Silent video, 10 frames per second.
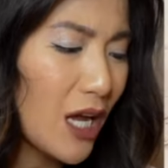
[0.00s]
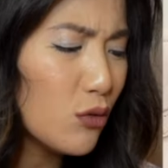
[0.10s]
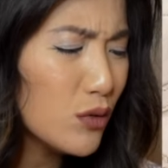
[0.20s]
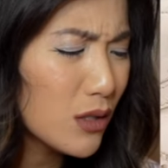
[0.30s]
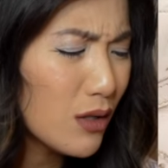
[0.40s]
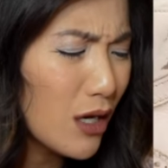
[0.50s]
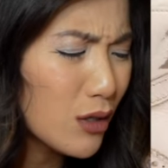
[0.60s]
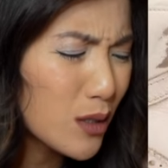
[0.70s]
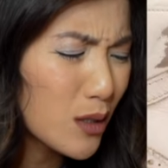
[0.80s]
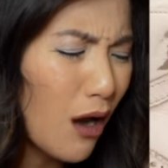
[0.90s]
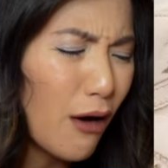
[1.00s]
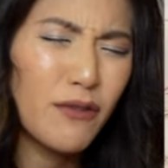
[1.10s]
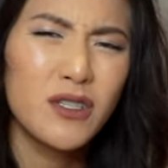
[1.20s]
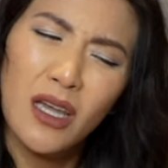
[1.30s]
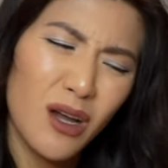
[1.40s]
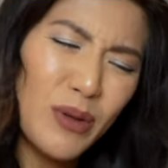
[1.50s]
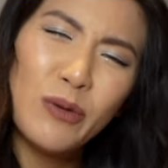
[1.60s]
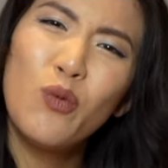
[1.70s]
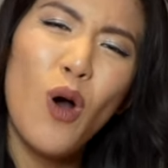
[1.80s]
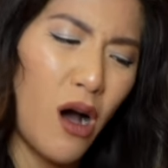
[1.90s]
And also, they are scuffed. I
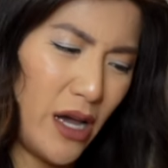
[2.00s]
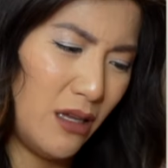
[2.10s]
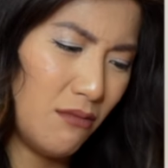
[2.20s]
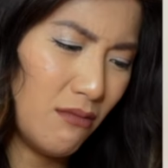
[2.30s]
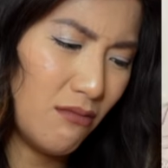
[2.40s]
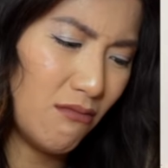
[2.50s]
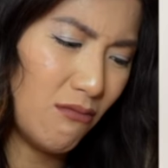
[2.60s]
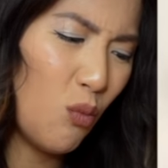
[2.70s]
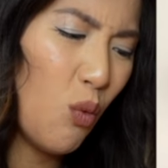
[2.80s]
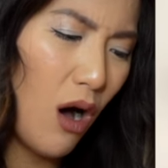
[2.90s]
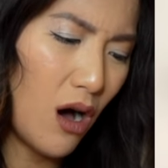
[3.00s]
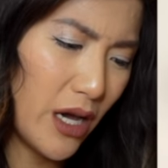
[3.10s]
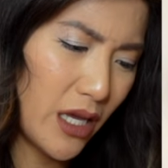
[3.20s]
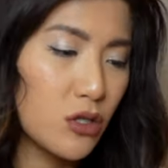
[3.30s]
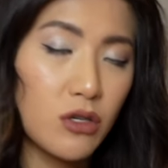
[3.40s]
mean, why? Why?